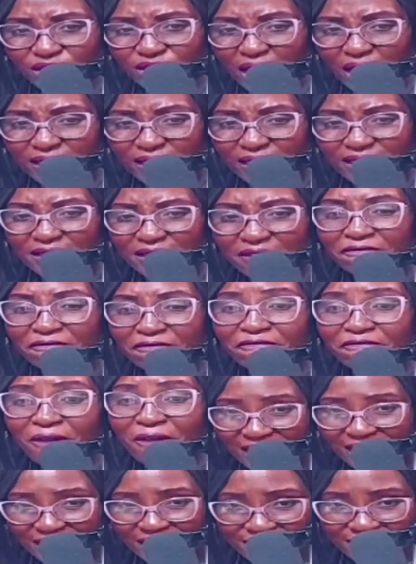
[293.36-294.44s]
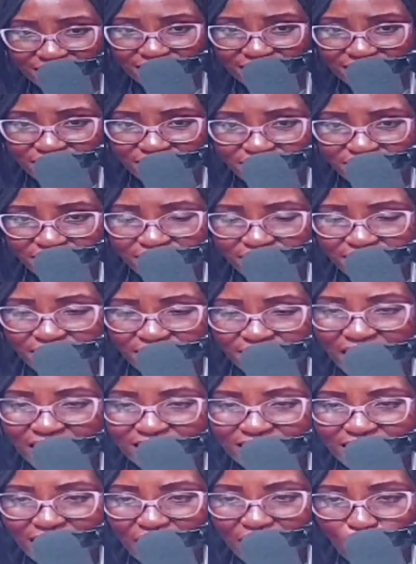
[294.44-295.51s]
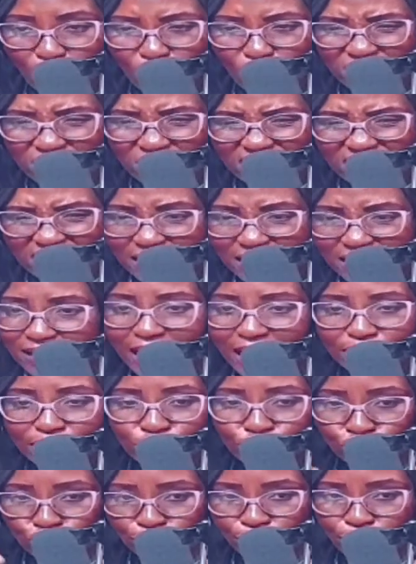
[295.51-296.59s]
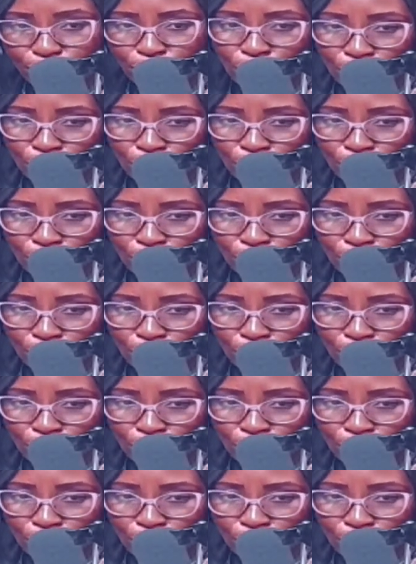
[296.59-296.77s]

that is invalid as they are considered to be